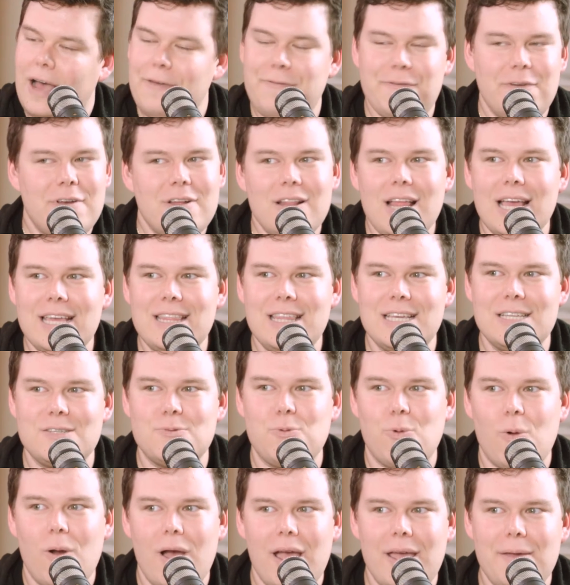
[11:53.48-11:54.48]
I feel like there's
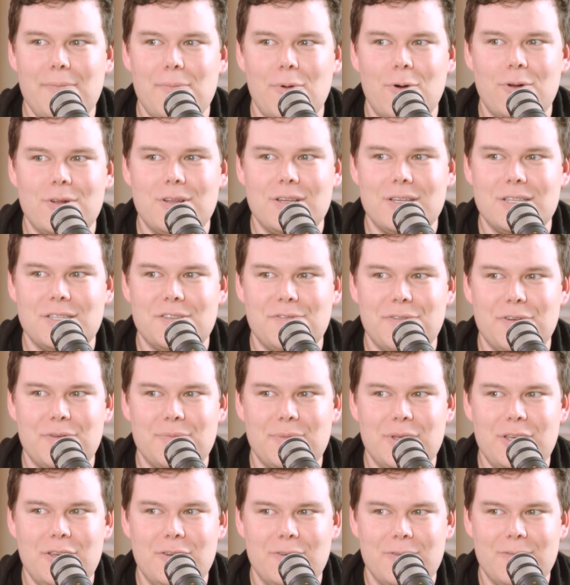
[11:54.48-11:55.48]
way more to this
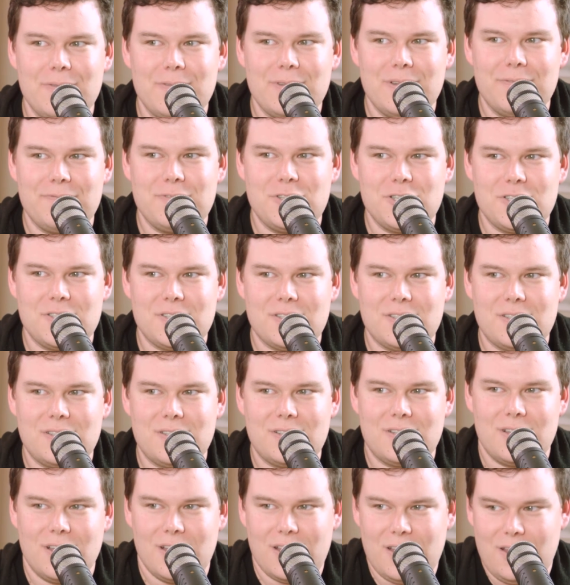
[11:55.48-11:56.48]
film that you have just
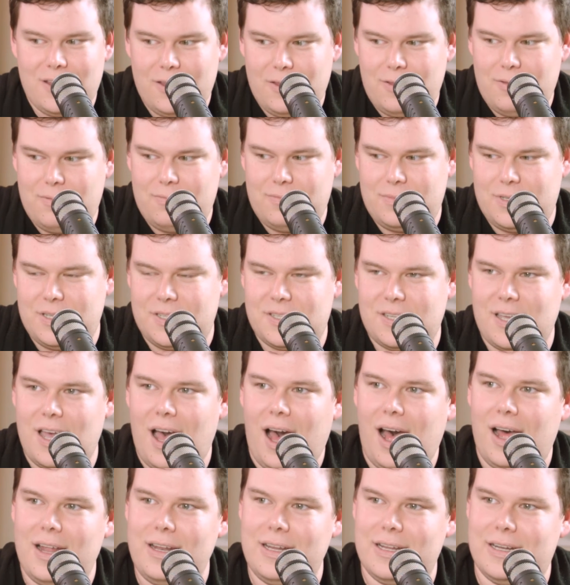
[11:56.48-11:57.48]

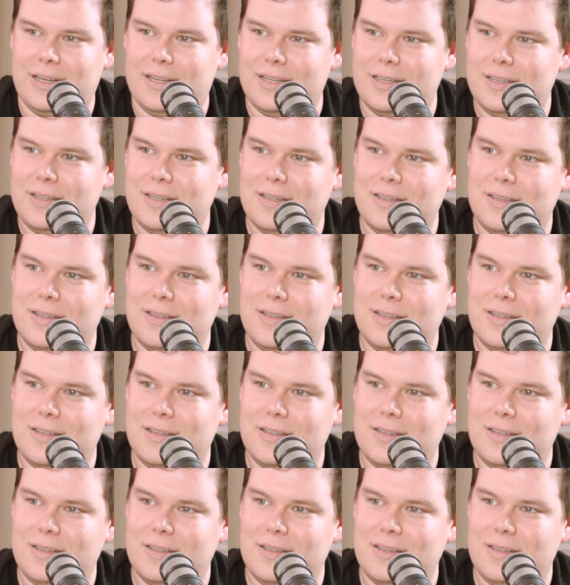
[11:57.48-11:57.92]
discarded.